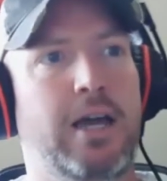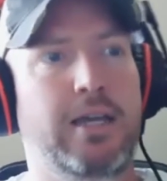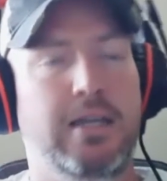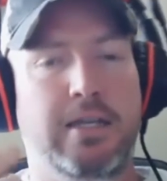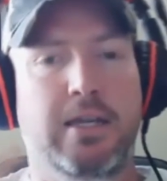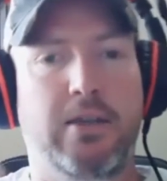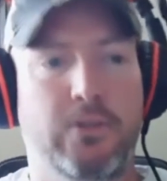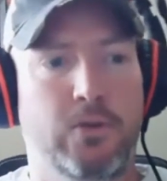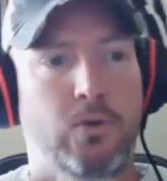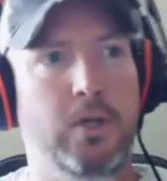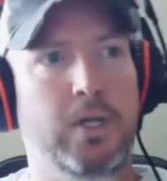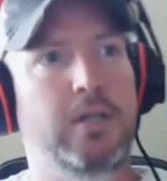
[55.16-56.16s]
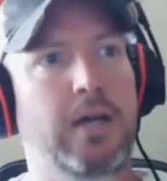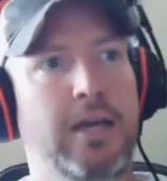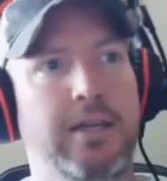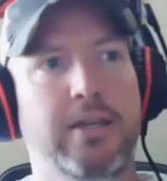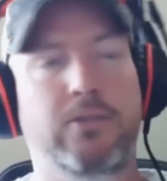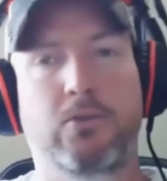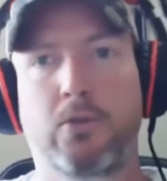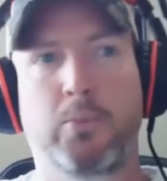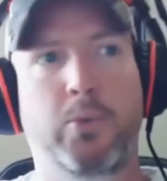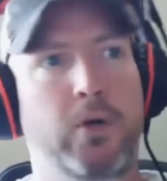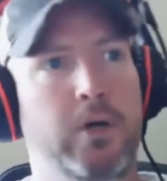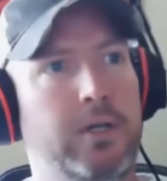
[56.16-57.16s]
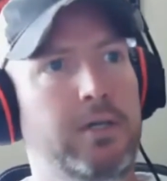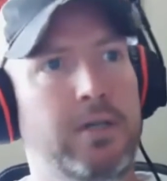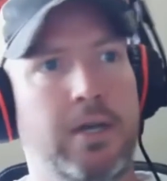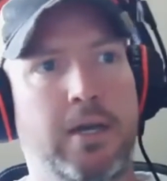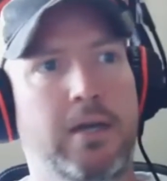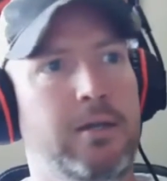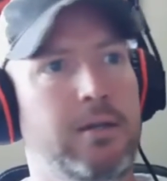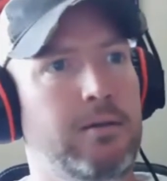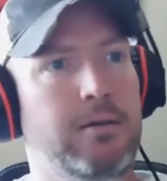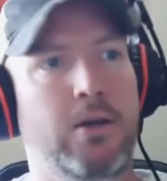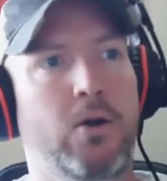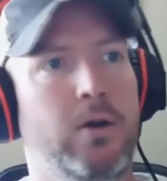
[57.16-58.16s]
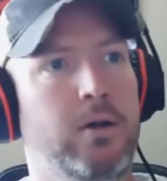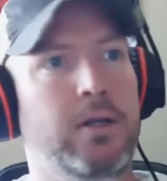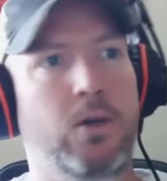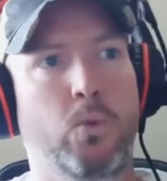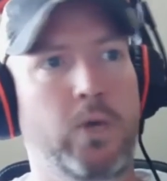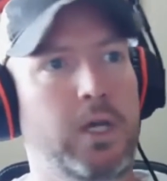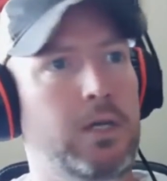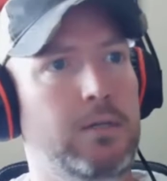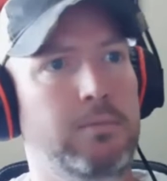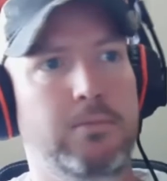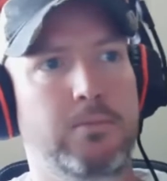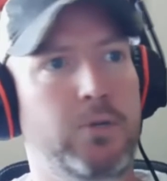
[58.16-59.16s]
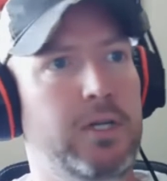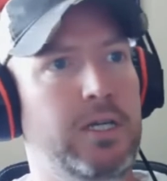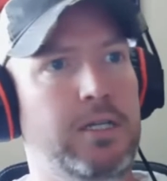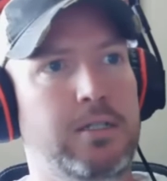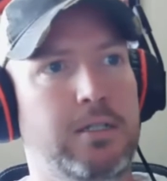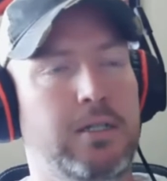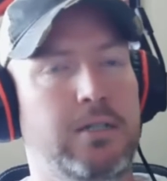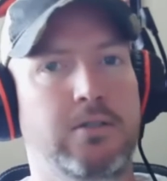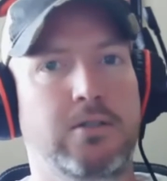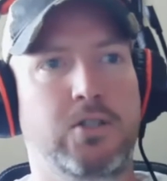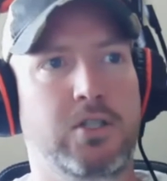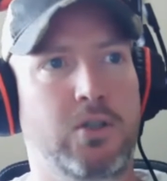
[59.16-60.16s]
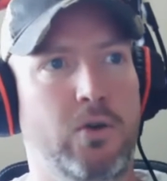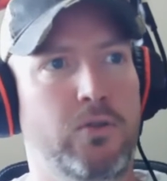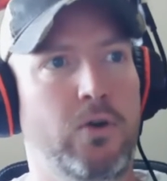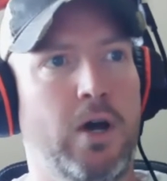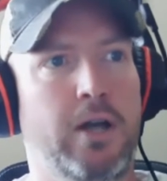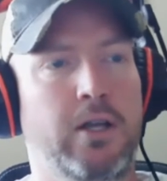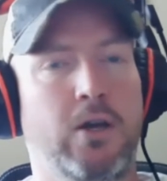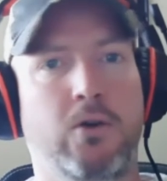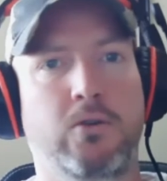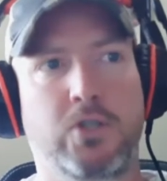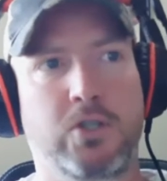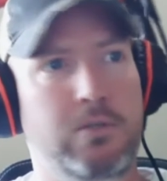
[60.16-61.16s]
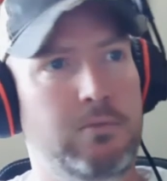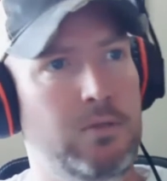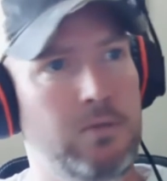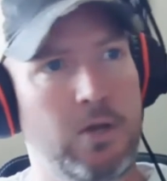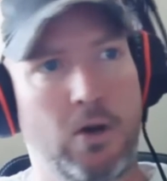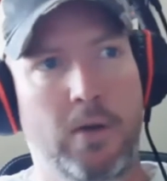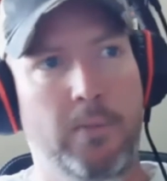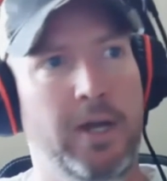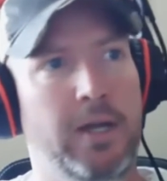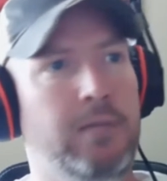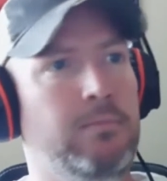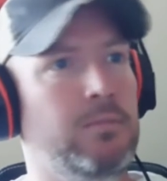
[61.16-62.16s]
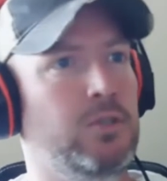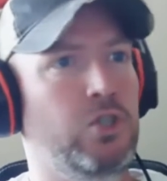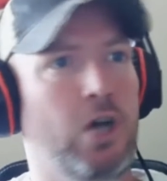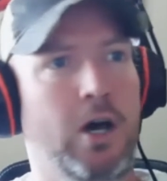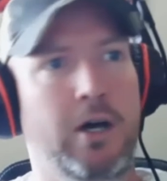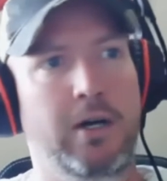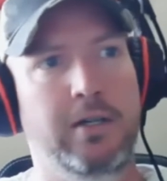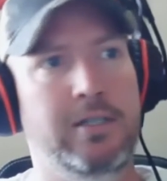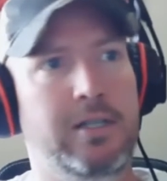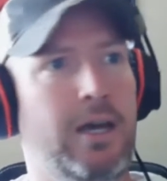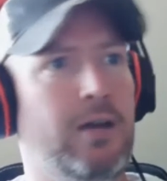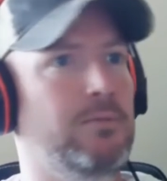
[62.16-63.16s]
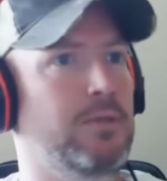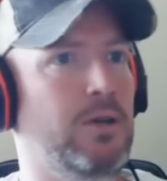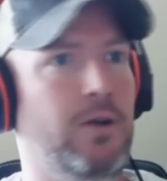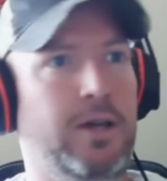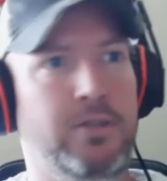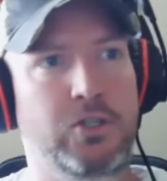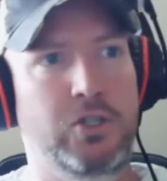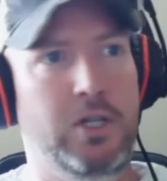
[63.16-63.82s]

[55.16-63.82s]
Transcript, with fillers: I can get through it. I can get through the book in you know in a week pretty easily. Yeah. Just going through yeah. audio, just, you know, on my jogs out, you know, at the